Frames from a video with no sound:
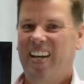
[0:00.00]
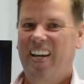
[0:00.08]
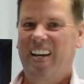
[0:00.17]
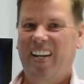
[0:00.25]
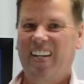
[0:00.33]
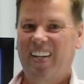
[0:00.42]

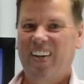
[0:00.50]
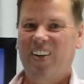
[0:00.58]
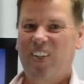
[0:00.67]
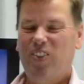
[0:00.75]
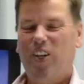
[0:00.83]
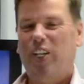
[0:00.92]
How you
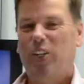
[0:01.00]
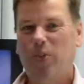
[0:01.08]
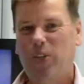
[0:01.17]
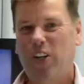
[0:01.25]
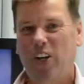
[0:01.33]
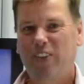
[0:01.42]
going? Rick
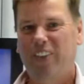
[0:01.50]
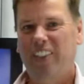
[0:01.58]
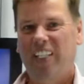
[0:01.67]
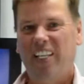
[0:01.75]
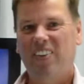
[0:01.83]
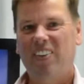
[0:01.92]

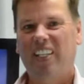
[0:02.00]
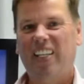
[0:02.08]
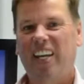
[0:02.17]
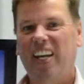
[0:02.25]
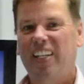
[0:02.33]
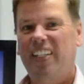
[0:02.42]
Neuenhoven here
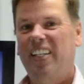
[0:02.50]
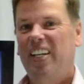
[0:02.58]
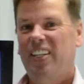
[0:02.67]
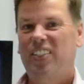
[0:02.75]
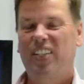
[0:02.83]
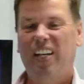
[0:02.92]
again.
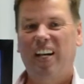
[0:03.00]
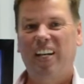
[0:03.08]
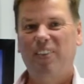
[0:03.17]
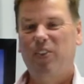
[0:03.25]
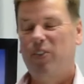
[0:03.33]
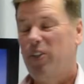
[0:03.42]

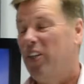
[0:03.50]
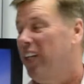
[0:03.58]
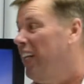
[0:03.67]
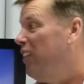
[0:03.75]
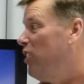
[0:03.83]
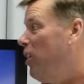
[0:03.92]
Today we've got
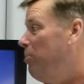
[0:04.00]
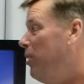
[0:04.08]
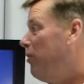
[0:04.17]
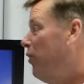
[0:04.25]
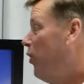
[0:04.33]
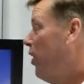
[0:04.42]
another
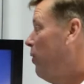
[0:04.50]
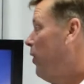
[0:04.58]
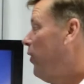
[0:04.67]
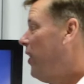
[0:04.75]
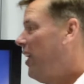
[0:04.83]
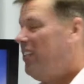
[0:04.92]
topic for you. We're
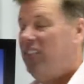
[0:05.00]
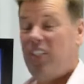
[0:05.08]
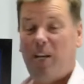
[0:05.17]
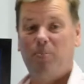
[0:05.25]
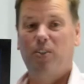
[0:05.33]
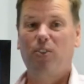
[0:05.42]
looking at
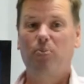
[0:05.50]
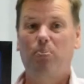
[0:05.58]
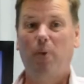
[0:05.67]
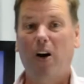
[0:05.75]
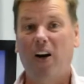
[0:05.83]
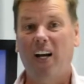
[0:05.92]
steps of
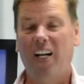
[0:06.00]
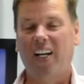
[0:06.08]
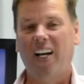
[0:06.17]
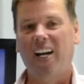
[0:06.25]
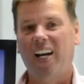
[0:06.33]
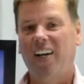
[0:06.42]
buying
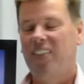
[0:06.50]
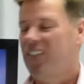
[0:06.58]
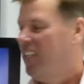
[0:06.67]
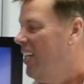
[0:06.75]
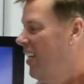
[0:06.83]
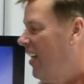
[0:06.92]
a
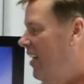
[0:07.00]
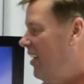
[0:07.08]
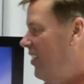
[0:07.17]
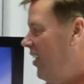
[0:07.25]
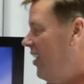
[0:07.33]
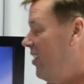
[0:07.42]
house, and
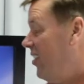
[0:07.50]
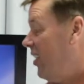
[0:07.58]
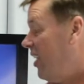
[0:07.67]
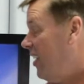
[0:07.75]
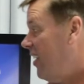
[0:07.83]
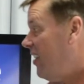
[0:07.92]
as you can
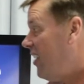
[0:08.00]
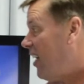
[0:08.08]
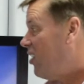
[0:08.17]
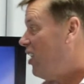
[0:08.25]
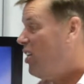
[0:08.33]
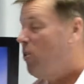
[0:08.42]
see there's
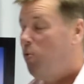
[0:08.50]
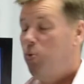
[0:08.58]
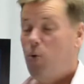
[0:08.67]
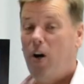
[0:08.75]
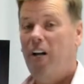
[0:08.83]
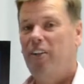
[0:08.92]
actually
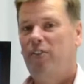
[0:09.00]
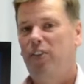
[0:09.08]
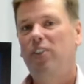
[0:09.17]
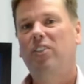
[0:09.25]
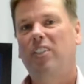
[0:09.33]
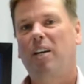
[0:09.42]
quite a
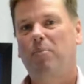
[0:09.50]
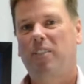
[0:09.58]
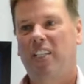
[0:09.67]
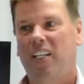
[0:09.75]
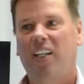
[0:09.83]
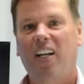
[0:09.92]
few steps
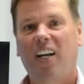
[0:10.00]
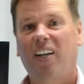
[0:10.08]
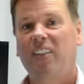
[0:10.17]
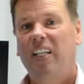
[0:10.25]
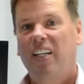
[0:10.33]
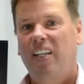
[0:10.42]
here.
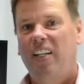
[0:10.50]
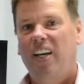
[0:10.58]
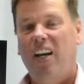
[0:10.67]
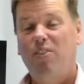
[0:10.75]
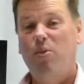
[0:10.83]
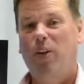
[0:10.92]
Now
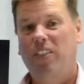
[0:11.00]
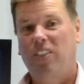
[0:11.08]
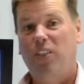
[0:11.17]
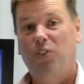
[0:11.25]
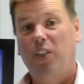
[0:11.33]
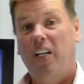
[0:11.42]
everyone's
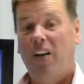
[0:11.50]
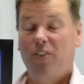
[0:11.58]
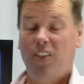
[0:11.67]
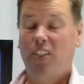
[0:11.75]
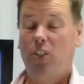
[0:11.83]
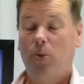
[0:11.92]
different,
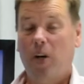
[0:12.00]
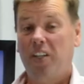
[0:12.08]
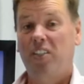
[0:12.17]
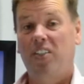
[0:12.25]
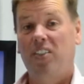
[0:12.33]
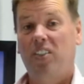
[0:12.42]
every
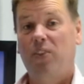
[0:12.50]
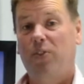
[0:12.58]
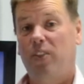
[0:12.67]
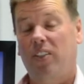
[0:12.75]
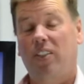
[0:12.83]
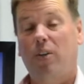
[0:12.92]
situation's
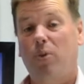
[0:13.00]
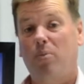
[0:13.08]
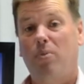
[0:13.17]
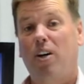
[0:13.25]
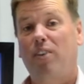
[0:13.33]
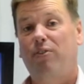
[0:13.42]
different, so
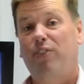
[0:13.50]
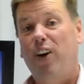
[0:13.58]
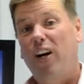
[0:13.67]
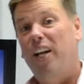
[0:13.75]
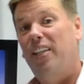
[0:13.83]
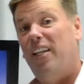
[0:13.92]
we might
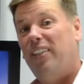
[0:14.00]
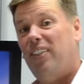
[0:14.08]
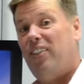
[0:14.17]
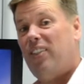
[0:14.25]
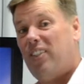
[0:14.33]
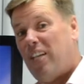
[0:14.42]
find that the
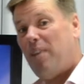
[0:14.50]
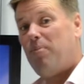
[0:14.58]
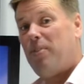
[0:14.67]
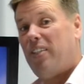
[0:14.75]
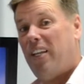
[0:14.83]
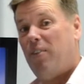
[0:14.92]

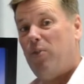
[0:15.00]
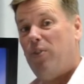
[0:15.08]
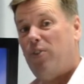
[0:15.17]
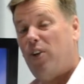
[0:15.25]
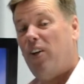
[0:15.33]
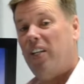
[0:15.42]
steps that
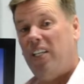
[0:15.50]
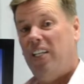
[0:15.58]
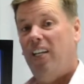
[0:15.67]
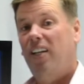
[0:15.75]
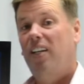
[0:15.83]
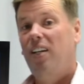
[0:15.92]
we've got
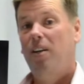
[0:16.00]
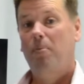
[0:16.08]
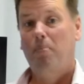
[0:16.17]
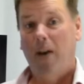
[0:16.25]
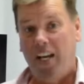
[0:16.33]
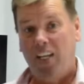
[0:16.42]
here
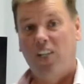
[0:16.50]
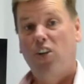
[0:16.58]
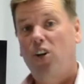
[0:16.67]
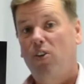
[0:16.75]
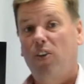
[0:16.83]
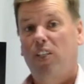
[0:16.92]
may
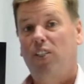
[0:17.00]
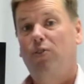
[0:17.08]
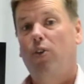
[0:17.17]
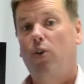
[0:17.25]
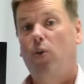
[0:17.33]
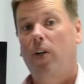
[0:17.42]
occur in a
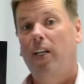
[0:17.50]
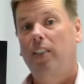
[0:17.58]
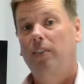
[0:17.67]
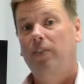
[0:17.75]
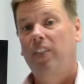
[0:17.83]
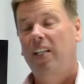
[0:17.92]
different
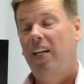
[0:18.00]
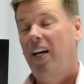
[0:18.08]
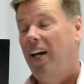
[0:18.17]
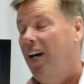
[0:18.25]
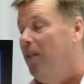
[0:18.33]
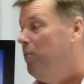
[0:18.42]
order.
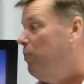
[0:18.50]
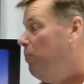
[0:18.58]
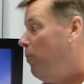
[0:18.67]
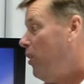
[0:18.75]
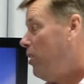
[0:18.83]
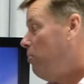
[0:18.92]

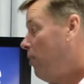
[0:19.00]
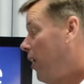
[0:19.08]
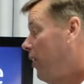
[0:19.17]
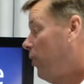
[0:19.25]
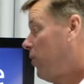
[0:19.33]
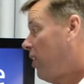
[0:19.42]
What you
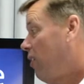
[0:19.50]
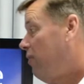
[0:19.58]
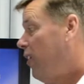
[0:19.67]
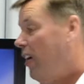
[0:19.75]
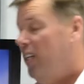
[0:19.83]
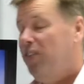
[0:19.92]
might also
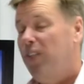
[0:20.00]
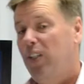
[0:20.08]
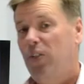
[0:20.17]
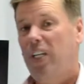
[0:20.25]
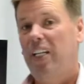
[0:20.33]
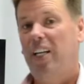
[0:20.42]
find, if you're
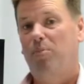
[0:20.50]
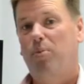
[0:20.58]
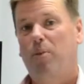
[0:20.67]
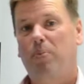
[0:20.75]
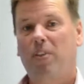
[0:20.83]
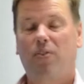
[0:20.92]
looking at a
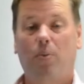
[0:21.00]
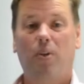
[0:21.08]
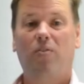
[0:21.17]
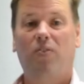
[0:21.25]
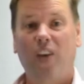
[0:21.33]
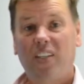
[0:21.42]
property from
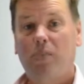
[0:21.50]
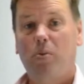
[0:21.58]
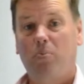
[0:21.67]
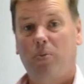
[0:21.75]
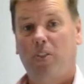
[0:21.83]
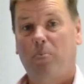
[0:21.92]
an
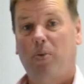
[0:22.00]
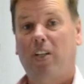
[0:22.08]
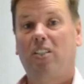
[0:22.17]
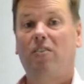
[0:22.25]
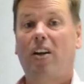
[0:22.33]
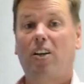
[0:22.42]
investment
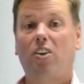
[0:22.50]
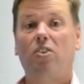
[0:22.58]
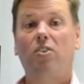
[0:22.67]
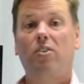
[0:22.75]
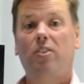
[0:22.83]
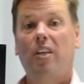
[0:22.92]
perspective and you
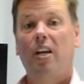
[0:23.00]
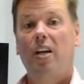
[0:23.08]
use